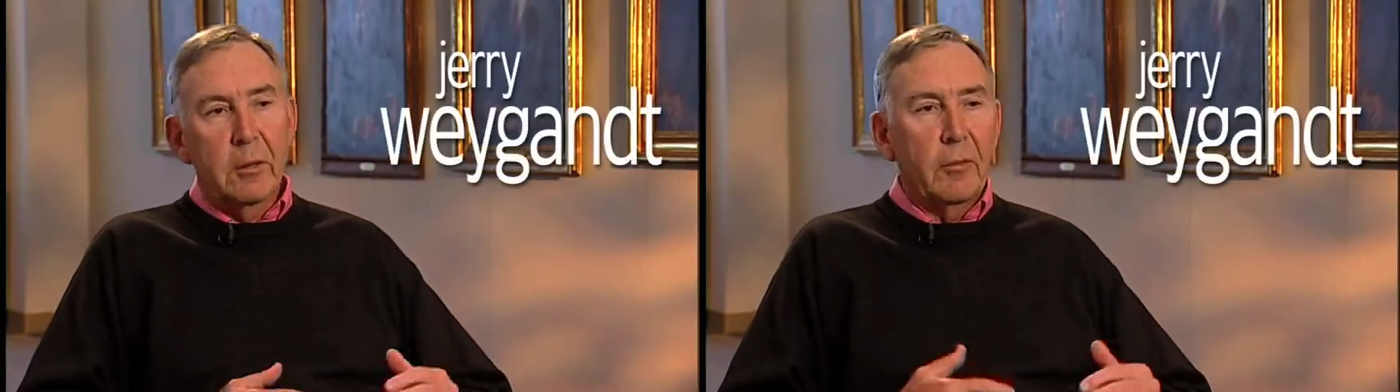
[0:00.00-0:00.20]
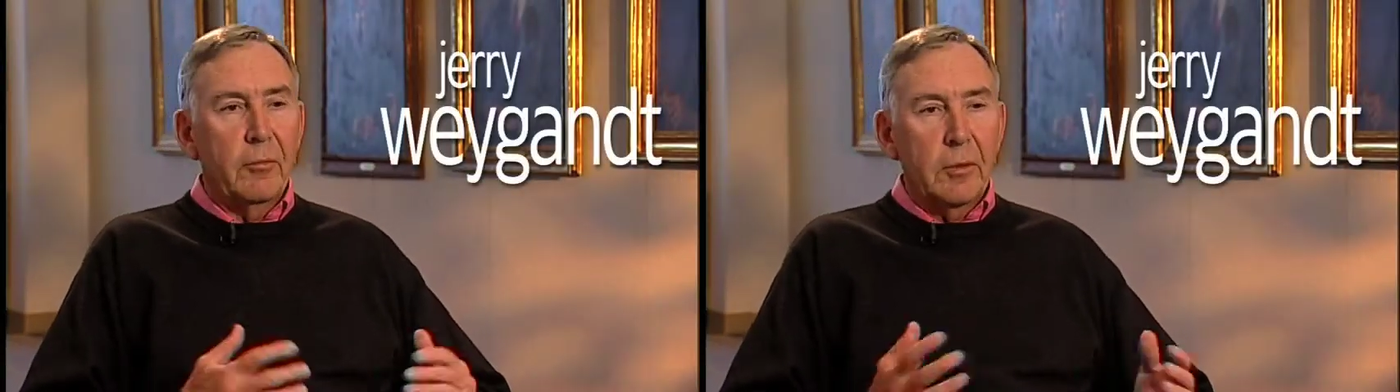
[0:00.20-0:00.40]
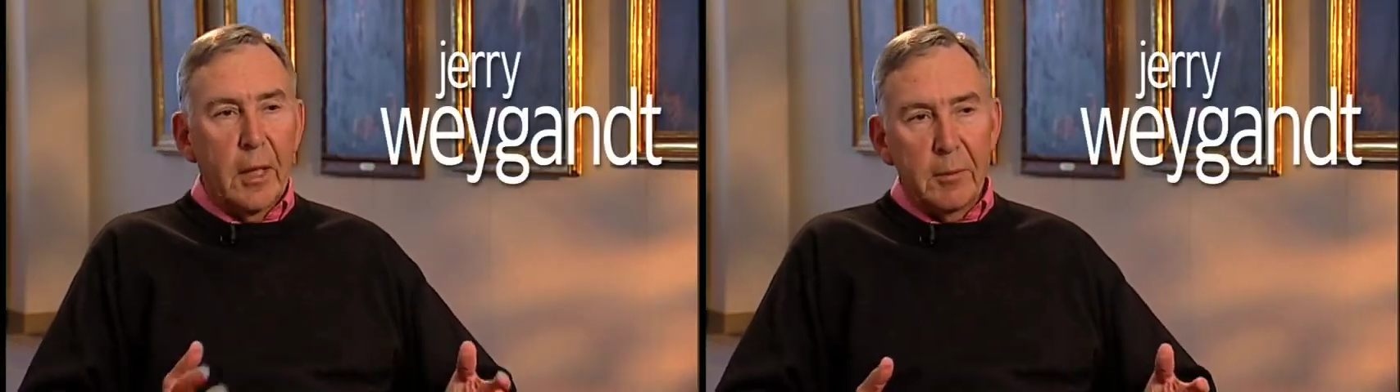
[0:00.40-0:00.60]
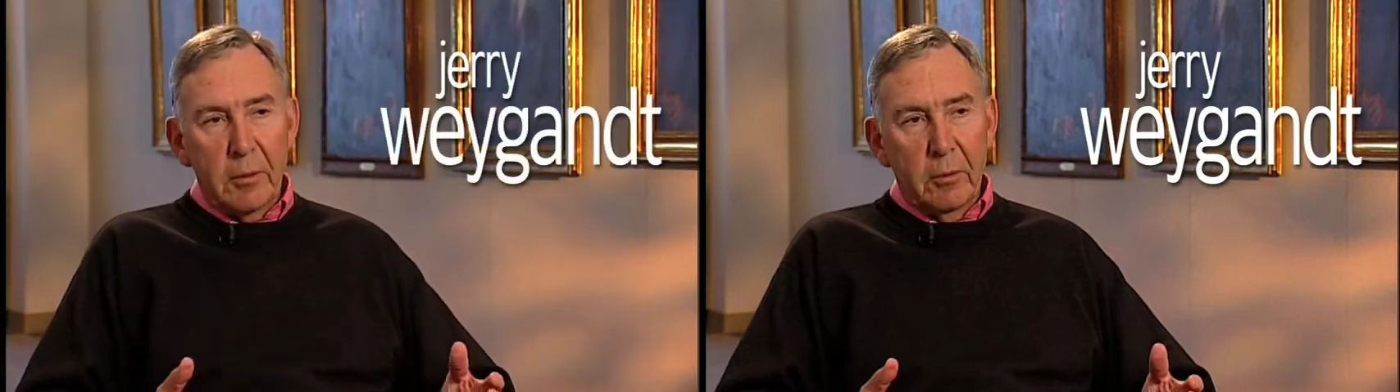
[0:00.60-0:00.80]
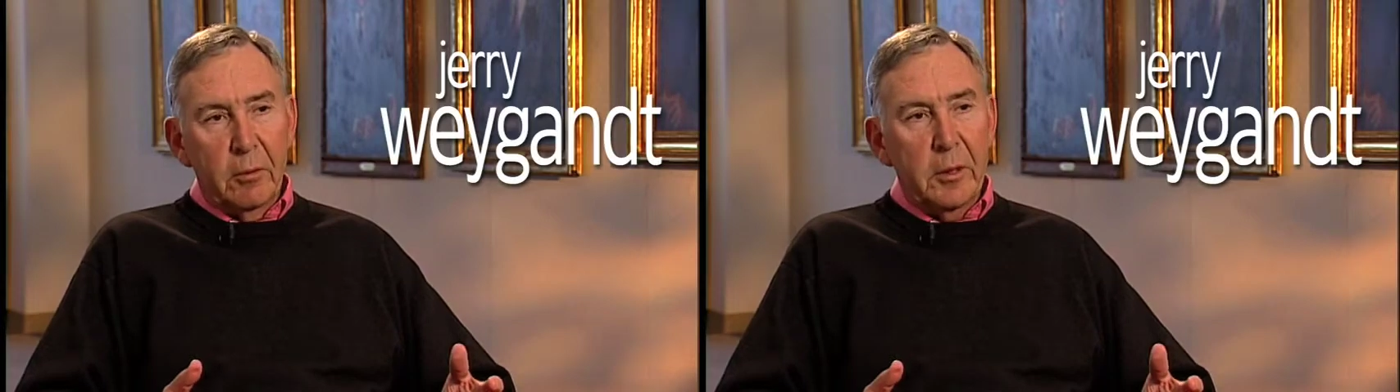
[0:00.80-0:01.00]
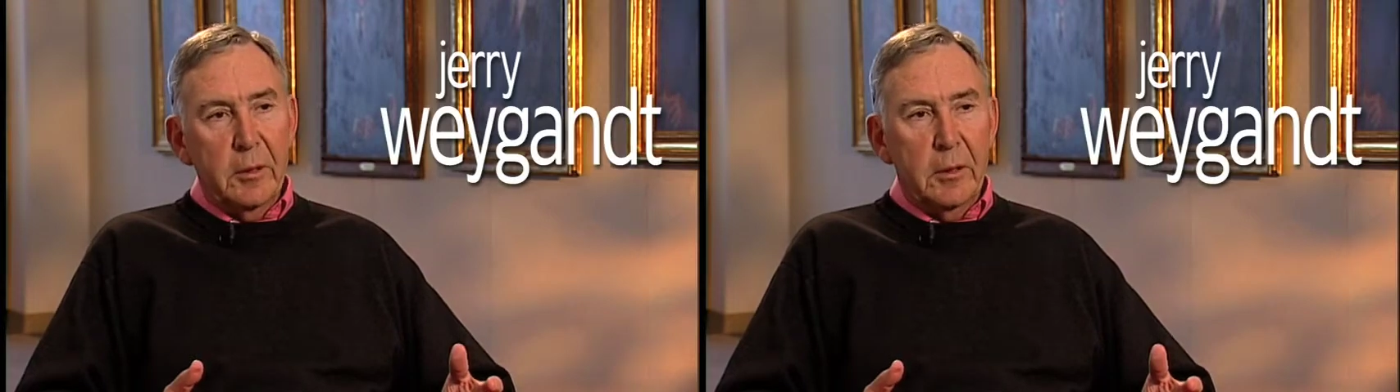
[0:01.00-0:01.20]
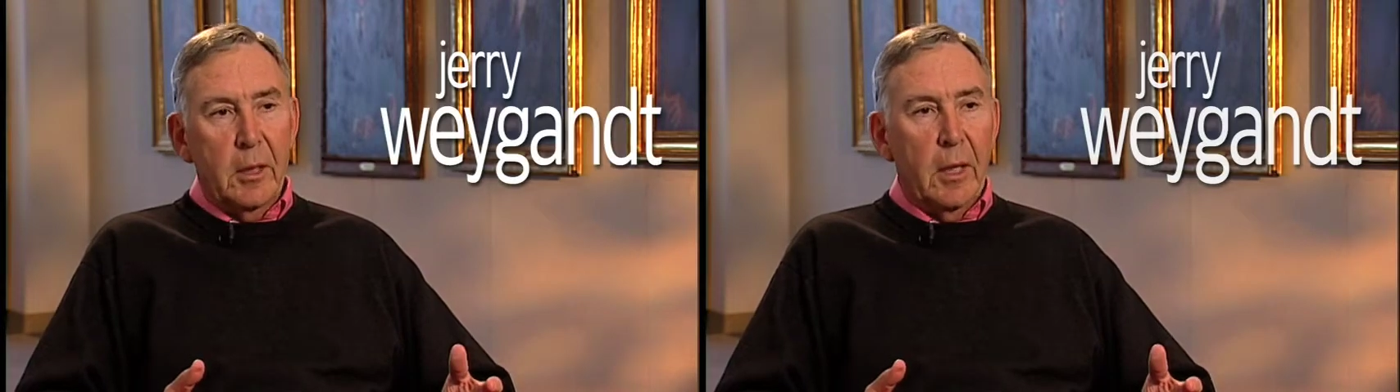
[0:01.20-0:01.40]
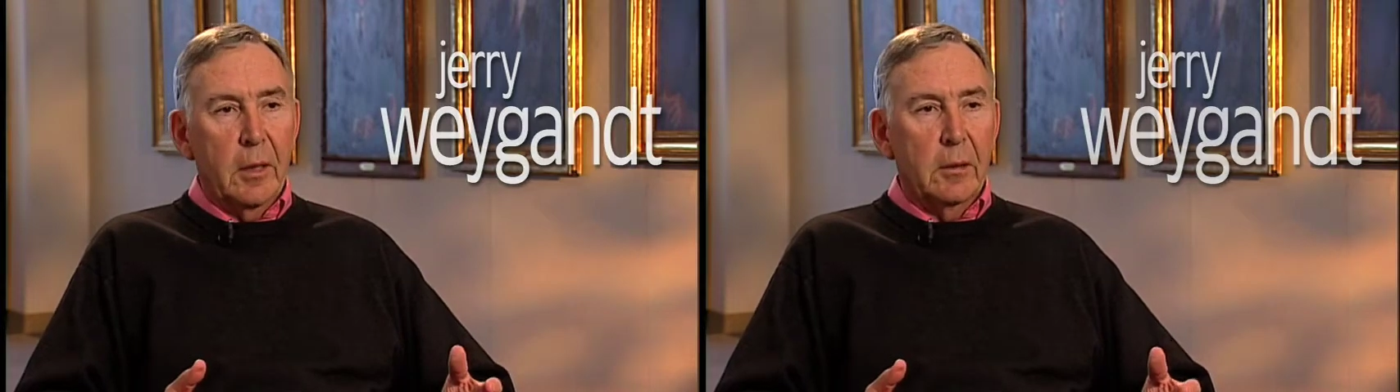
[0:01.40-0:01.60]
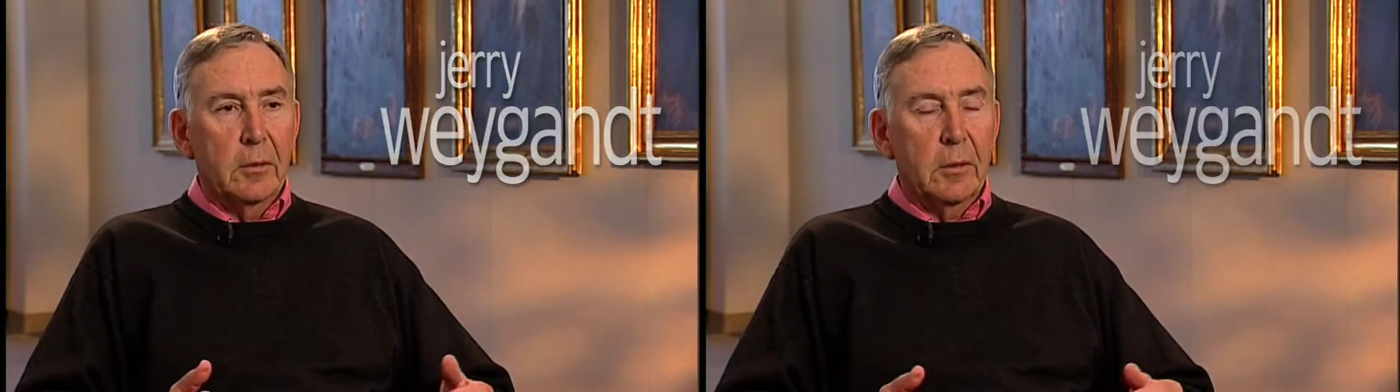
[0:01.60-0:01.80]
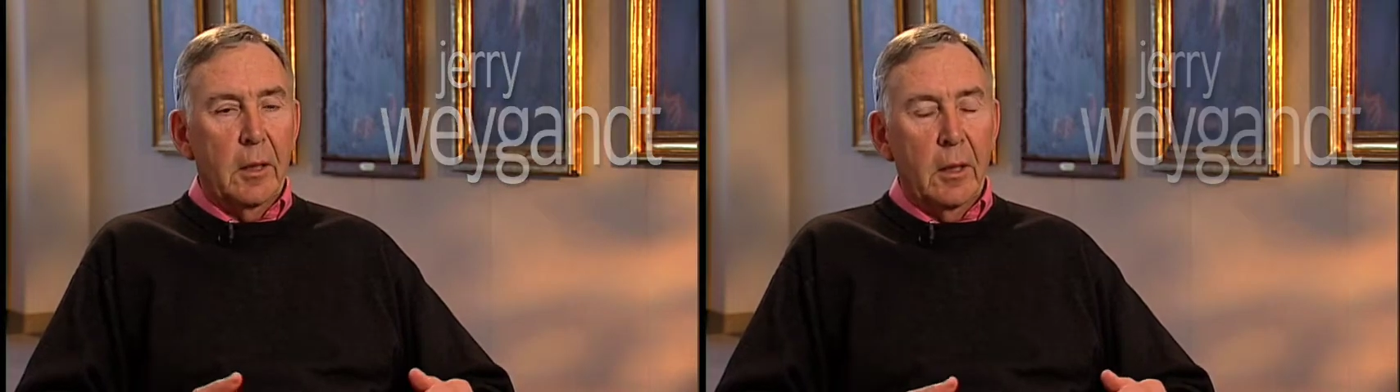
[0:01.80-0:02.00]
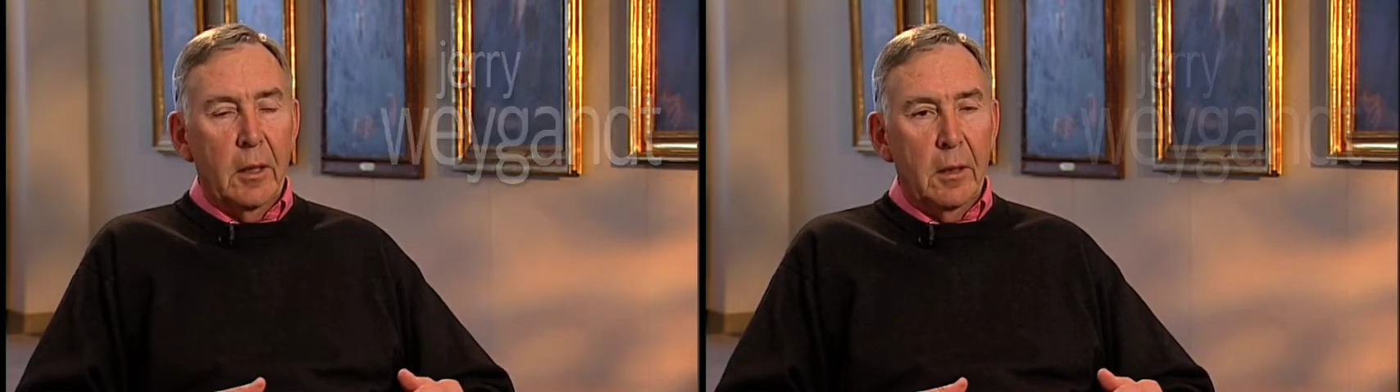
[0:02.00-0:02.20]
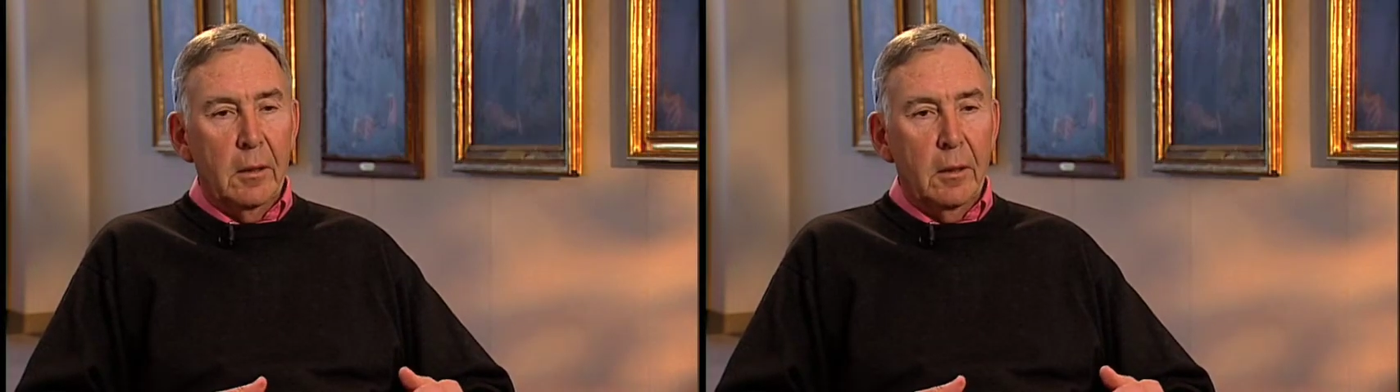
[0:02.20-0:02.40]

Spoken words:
different types of learning styles, and